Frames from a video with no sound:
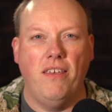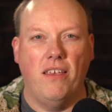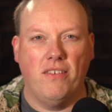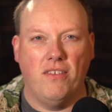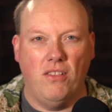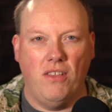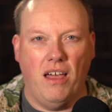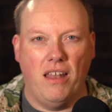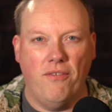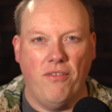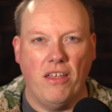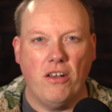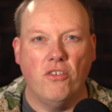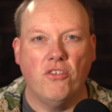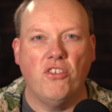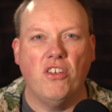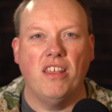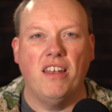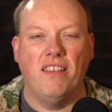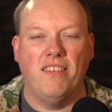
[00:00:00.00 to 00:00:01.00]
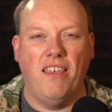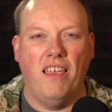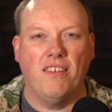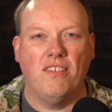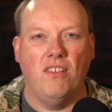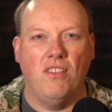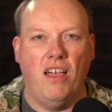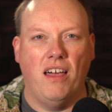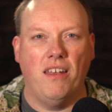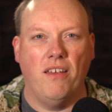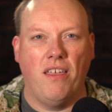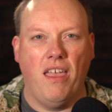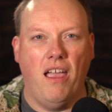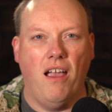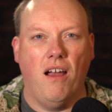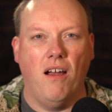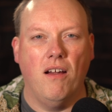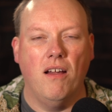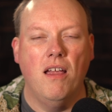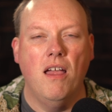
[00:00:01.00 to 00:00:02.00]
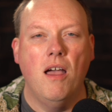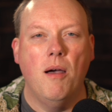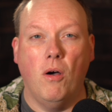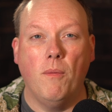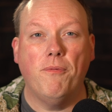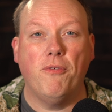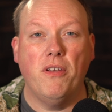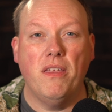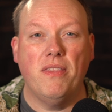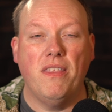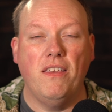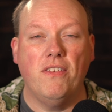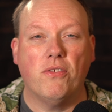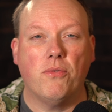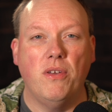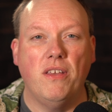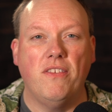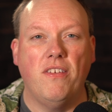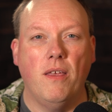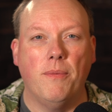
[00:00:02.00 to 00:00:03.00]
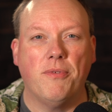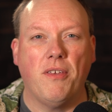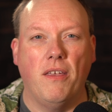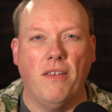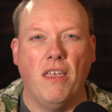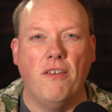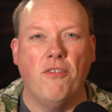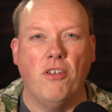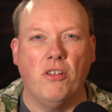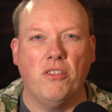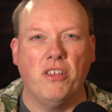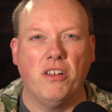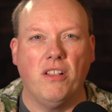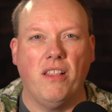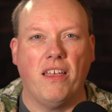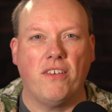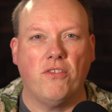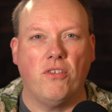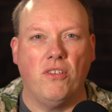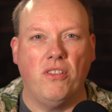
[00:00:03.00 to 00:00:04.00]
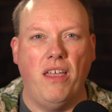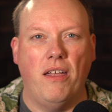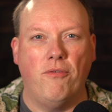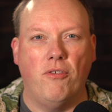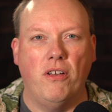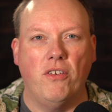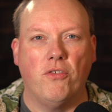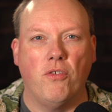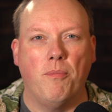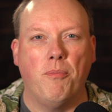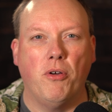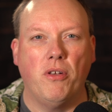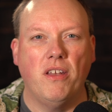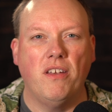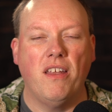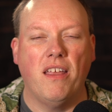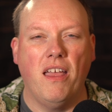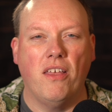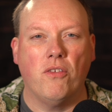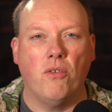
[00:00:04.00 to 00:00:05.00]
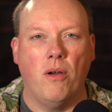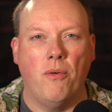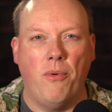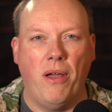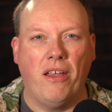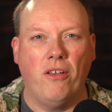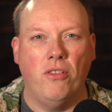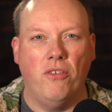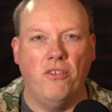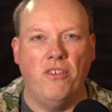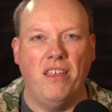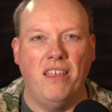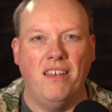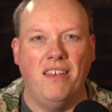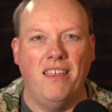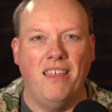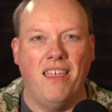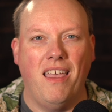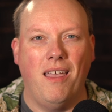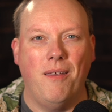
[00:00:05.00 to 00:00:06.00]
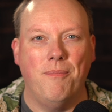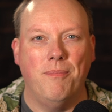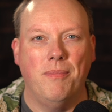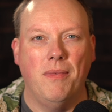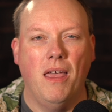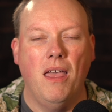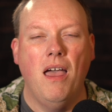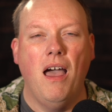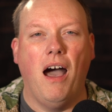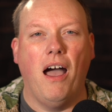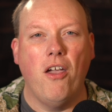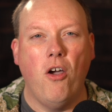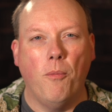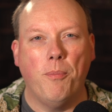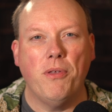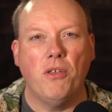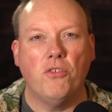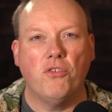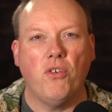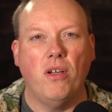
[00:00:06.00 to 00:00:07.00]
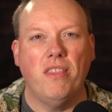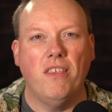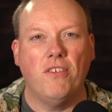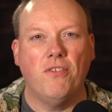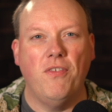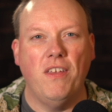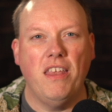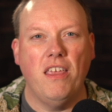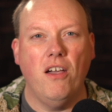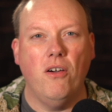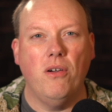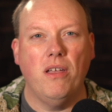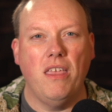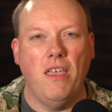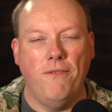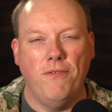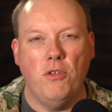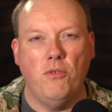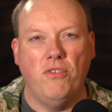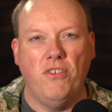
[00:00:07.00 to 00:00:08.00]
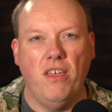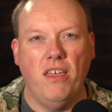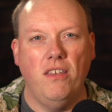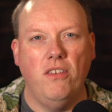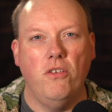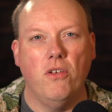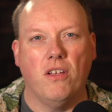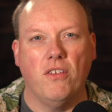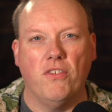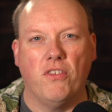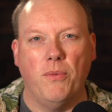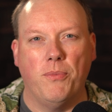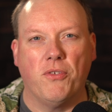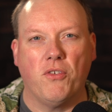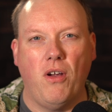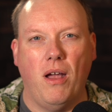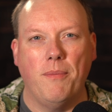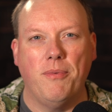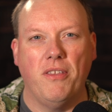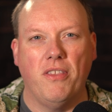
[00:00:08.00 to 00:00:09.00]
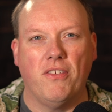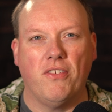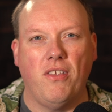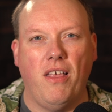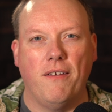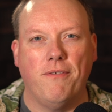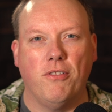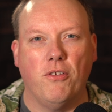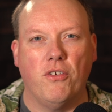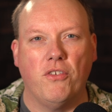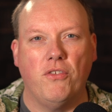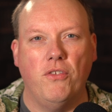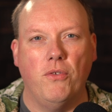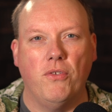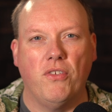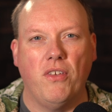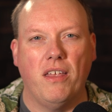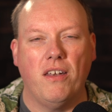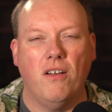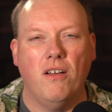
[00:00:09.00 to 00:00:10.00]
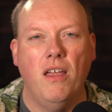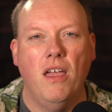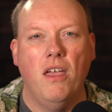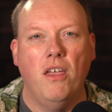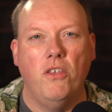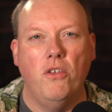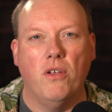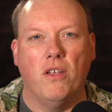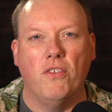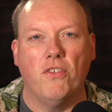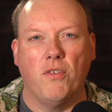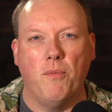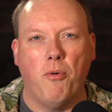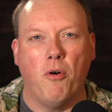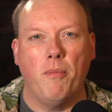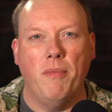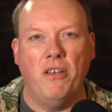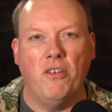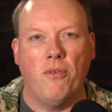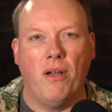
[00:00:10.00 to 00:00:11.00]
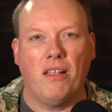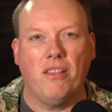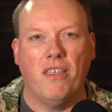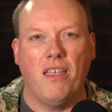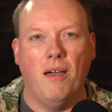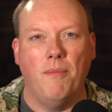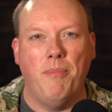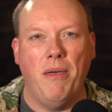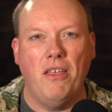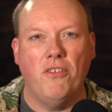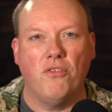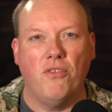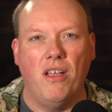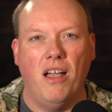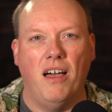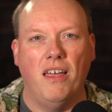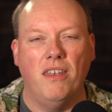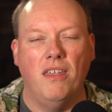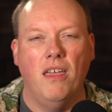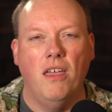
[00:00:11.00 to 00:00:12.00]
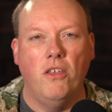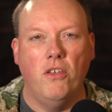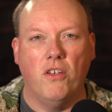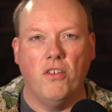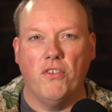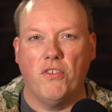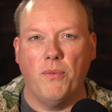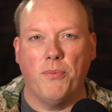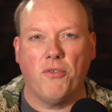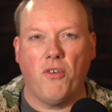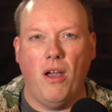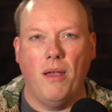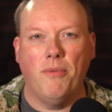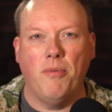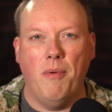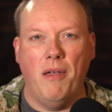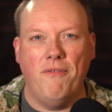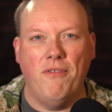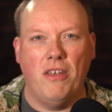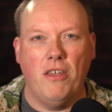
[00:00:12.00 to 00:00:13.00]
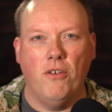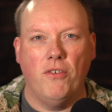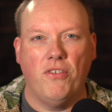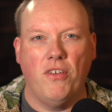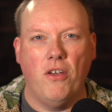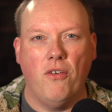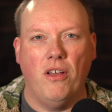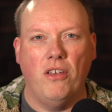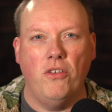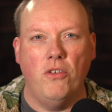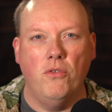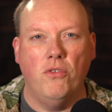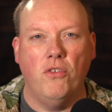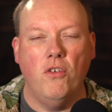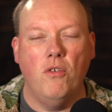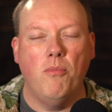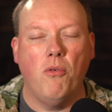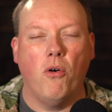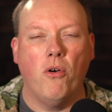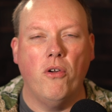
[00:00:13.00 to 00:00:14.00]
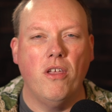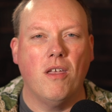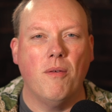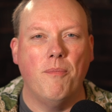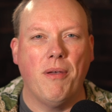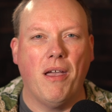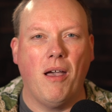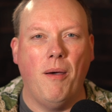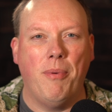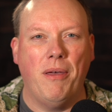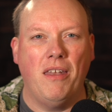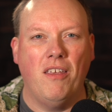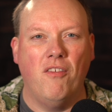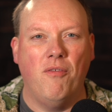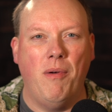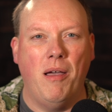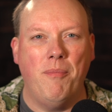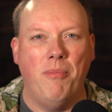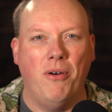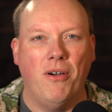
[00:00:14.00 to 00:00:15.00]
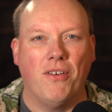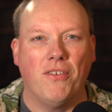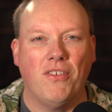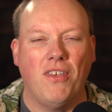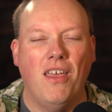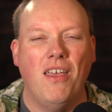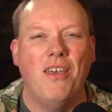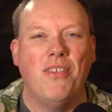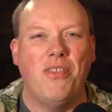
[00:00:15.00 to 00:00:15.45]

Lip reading: it takes a lot of energy, and it takes a lot of care. But hopefully these 3 tips can give you a little extra leverage for putting together a regular D&D game. I hope you enjoyed this video. If you did, you can subscribe to the Sly Flourish newsletter. You can support me directly on Patreon. You can subscribe to my videos here on YouTube, or you can pick up any of my books.